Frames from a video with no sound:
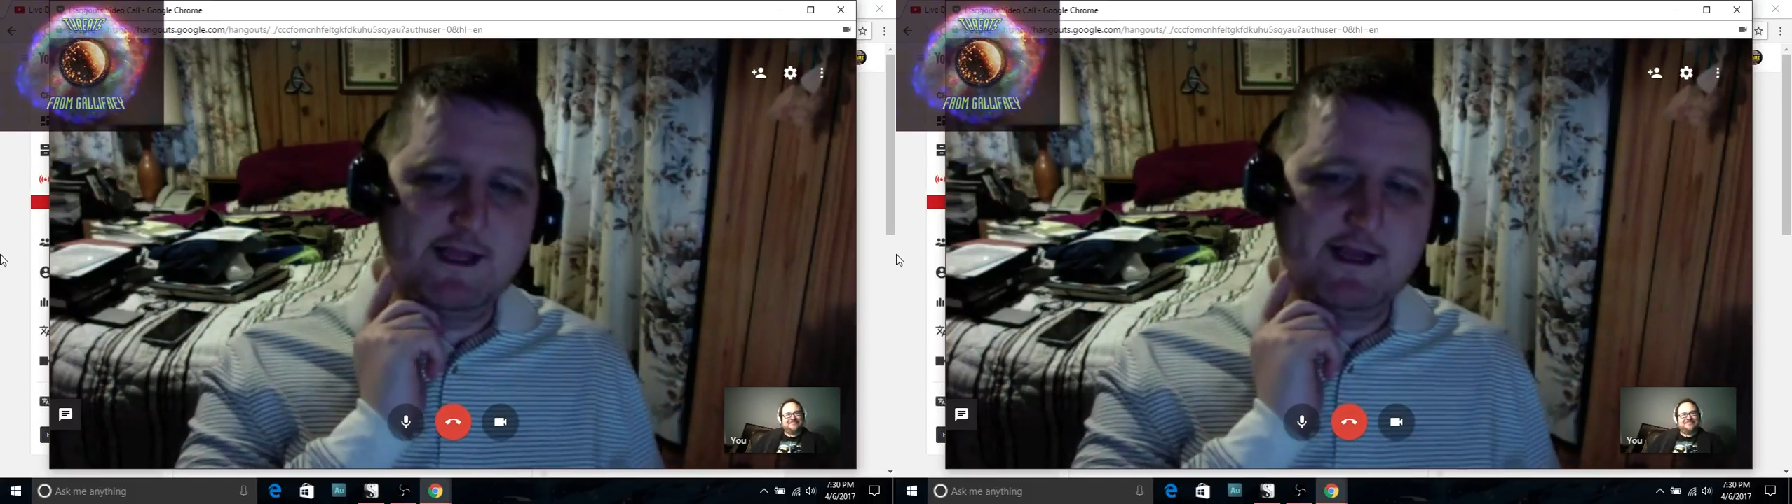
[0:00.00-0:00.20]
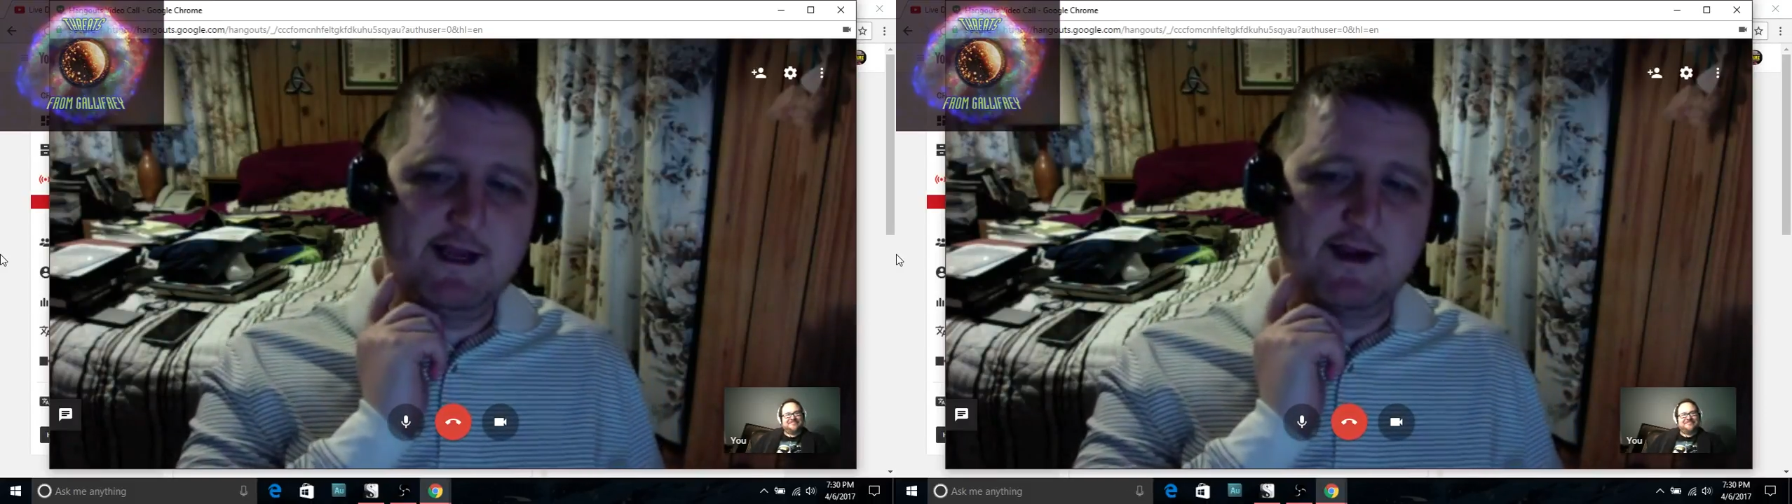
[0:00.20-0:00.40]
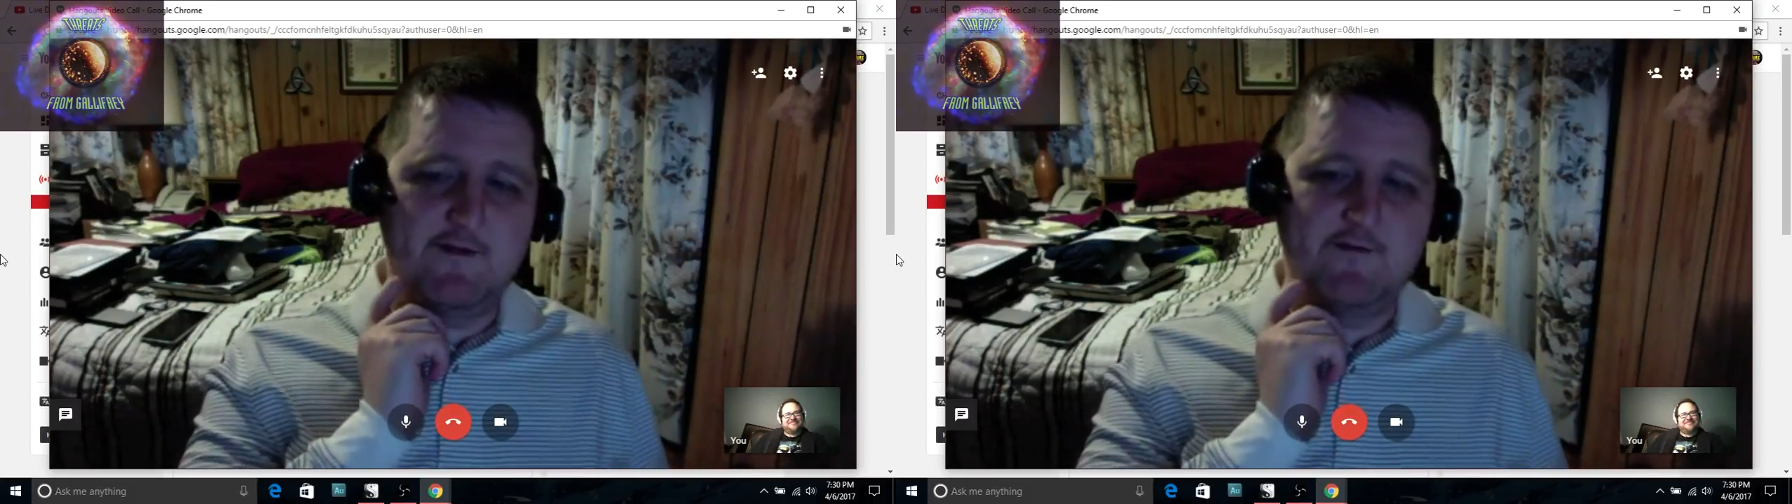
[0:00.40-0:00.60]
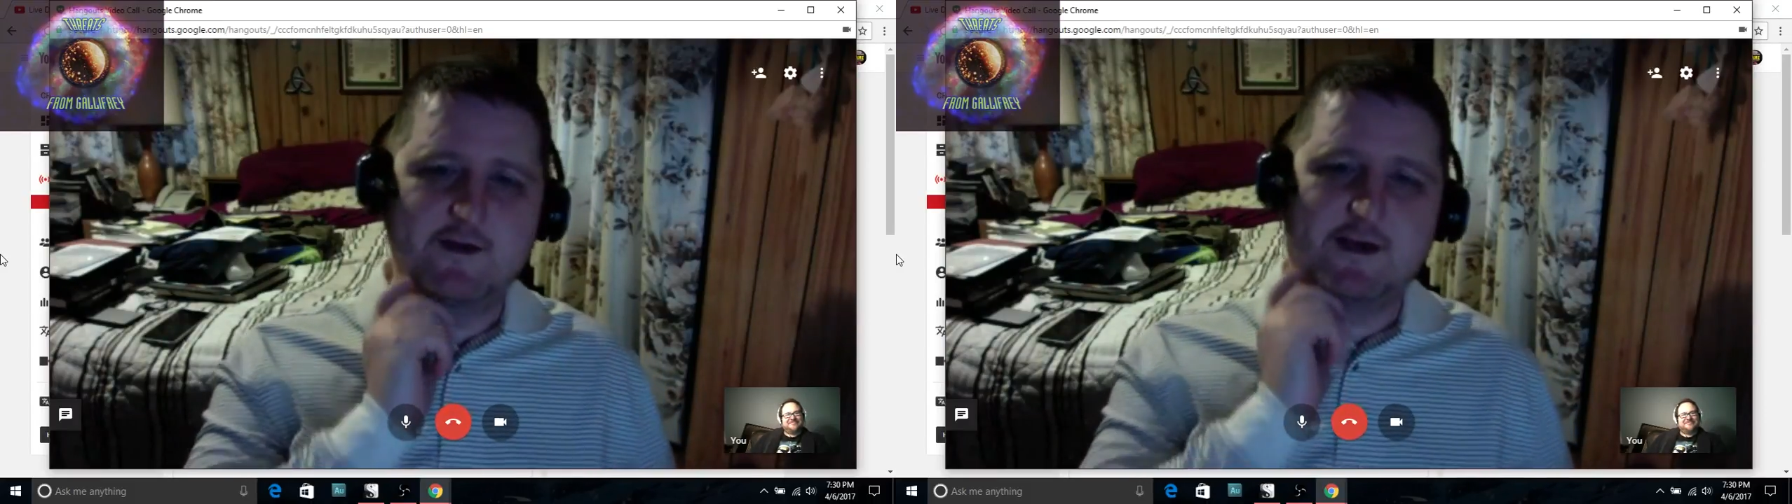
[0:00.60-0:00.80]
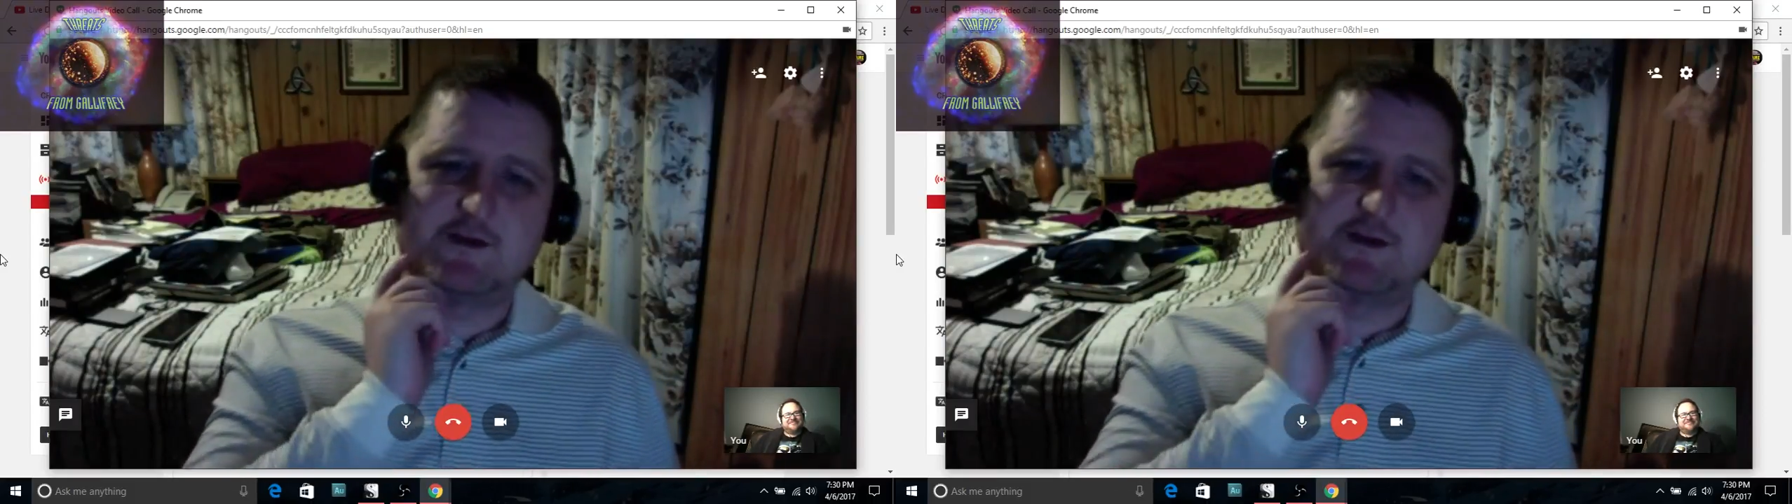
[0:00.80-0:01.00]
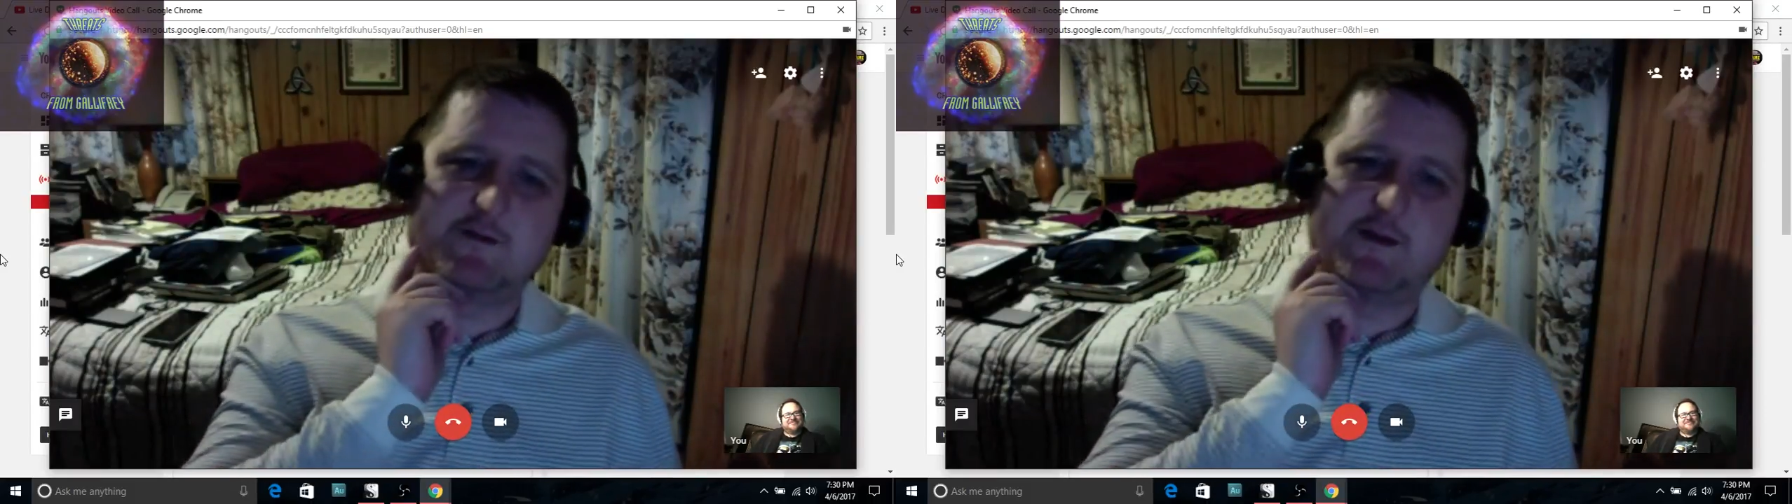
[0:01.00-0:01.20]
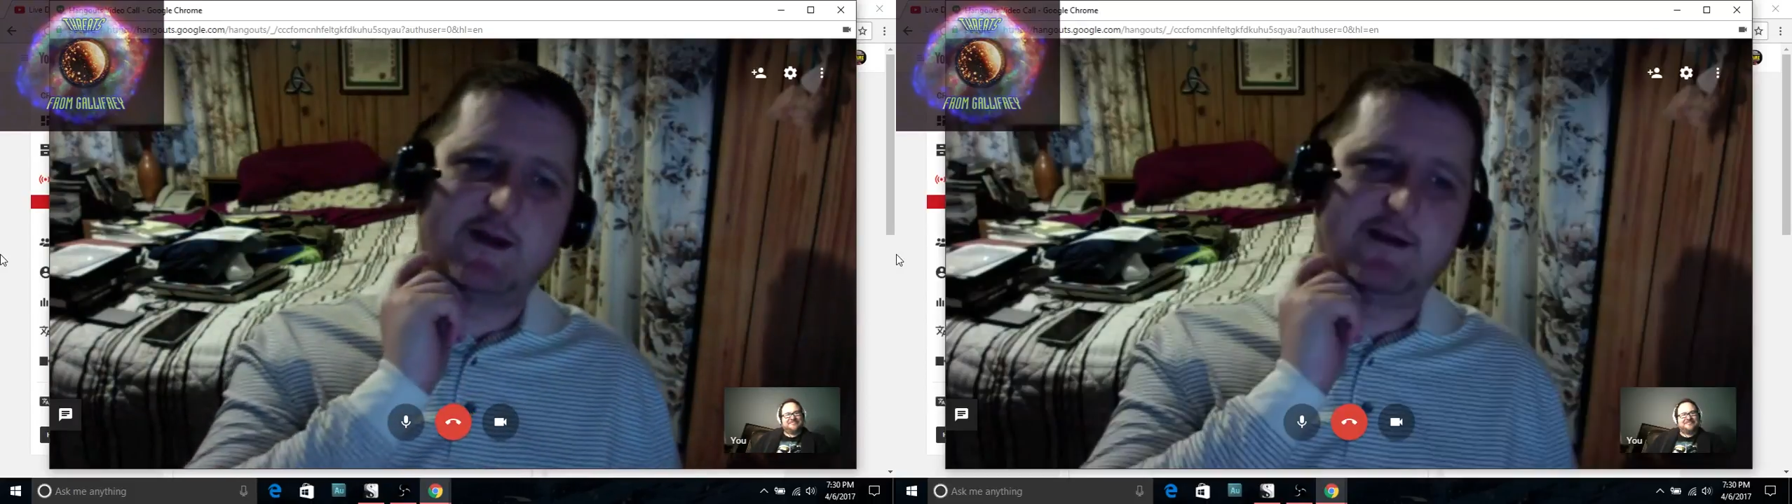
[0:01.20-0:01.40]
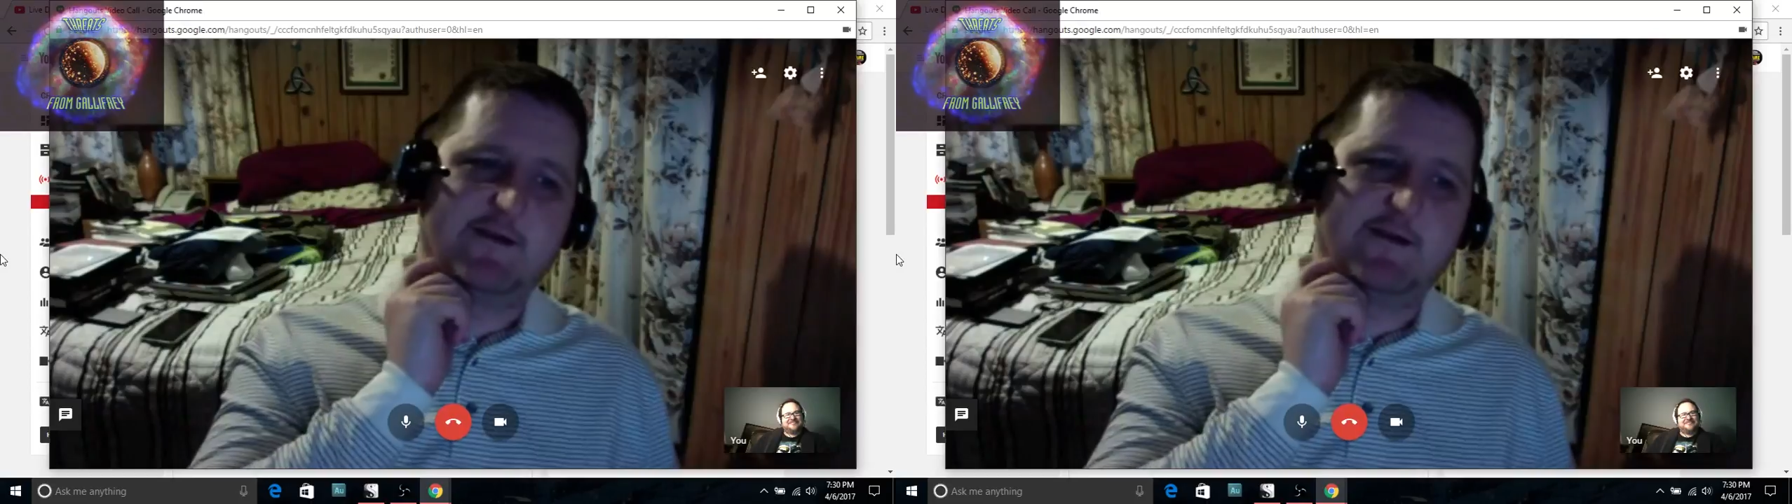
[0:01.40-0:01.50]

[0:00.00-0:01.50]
conversations about